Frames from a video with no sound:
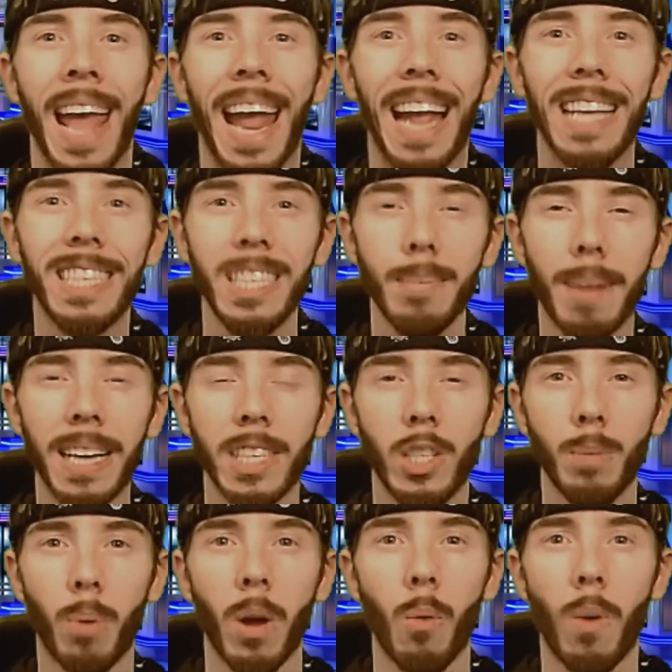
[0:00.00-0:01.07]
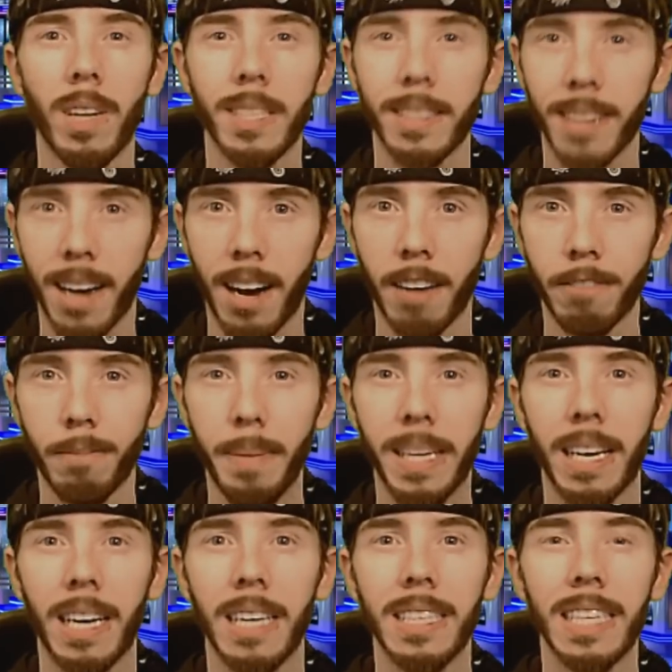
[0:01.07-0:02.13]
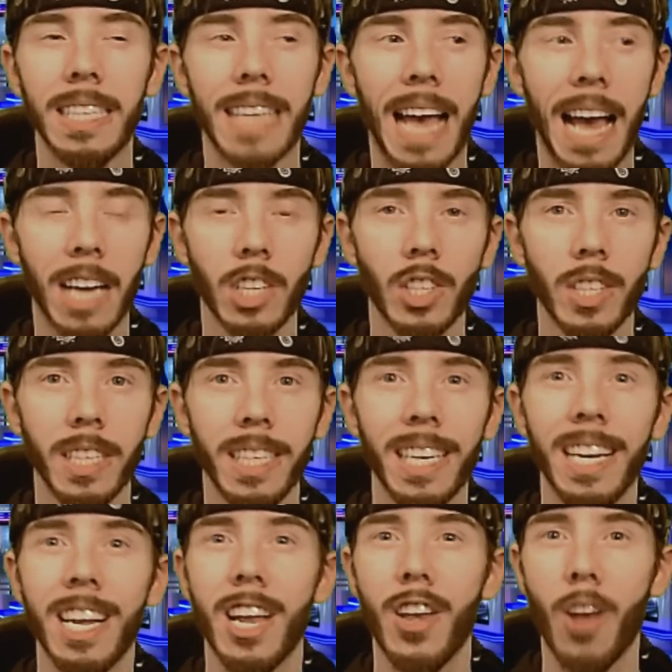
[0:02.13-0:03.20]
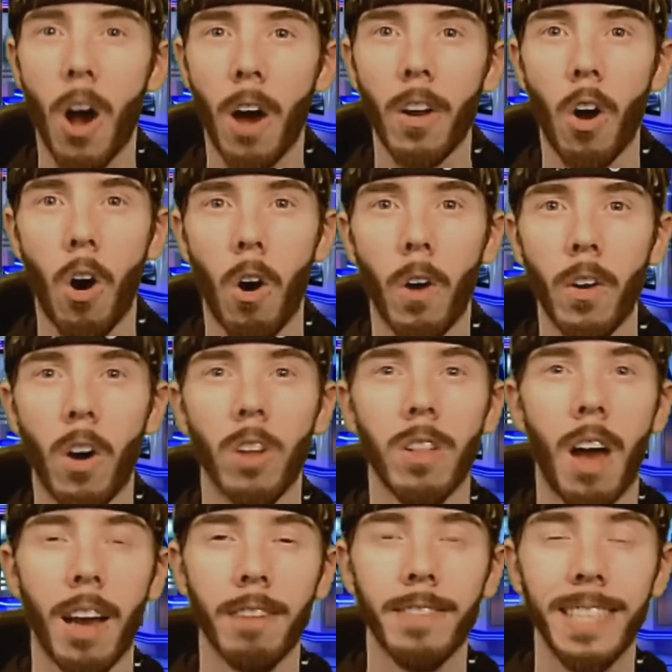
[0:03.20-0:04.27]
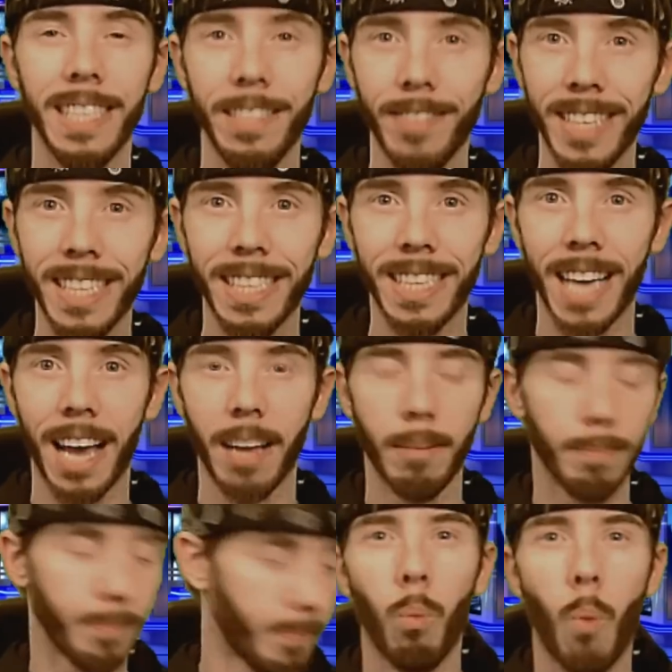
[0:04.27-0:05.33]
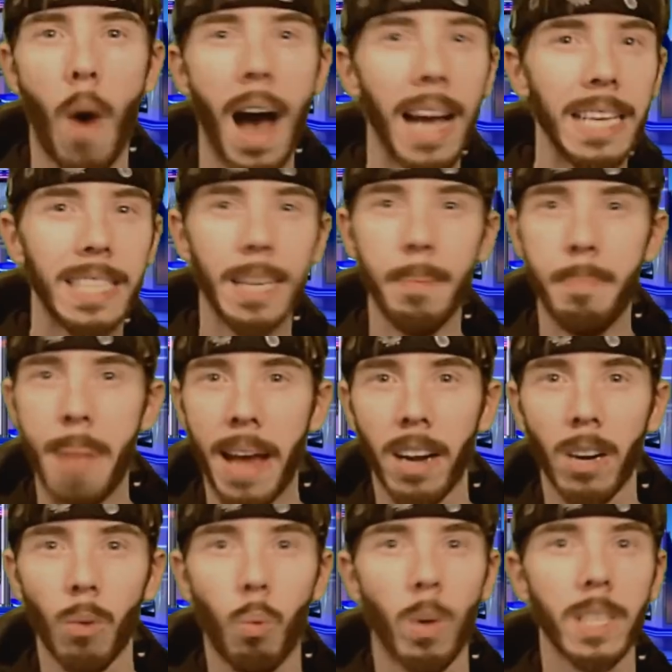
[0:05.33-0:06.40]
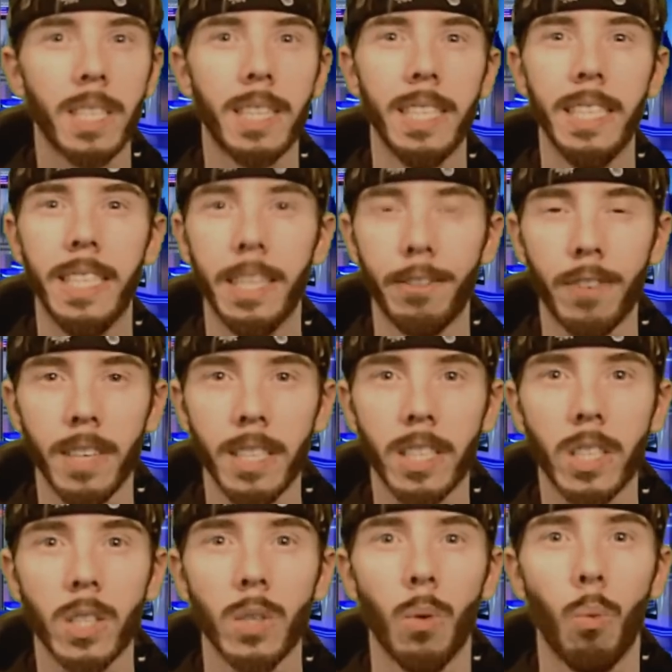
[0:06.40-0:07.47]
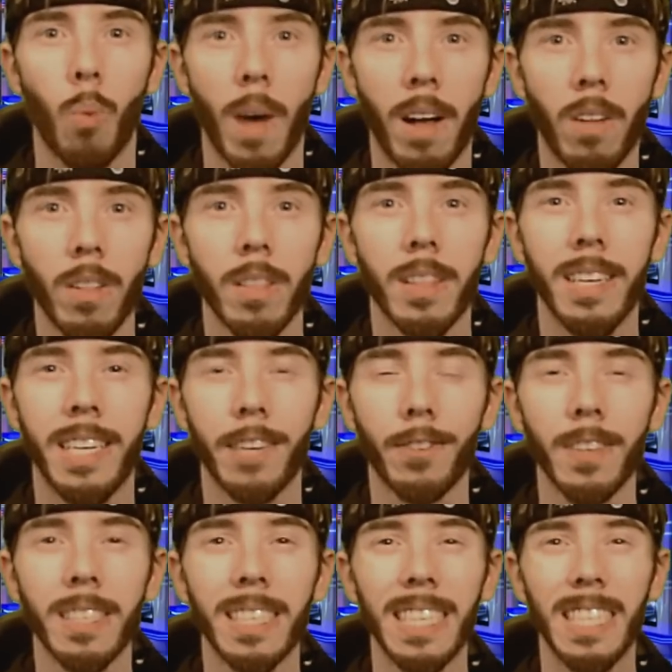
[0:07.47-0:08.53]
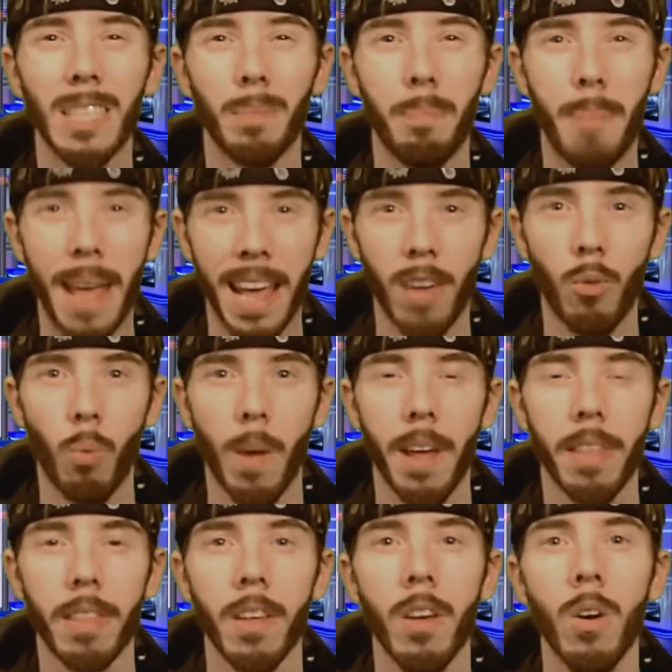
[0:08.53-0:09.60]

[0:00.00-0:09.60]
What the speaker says: HDMI 2.1 is tough because it's actually not on a lot of TVs yet. Why is it better? What's the difference? Well, the difference is bandwidth.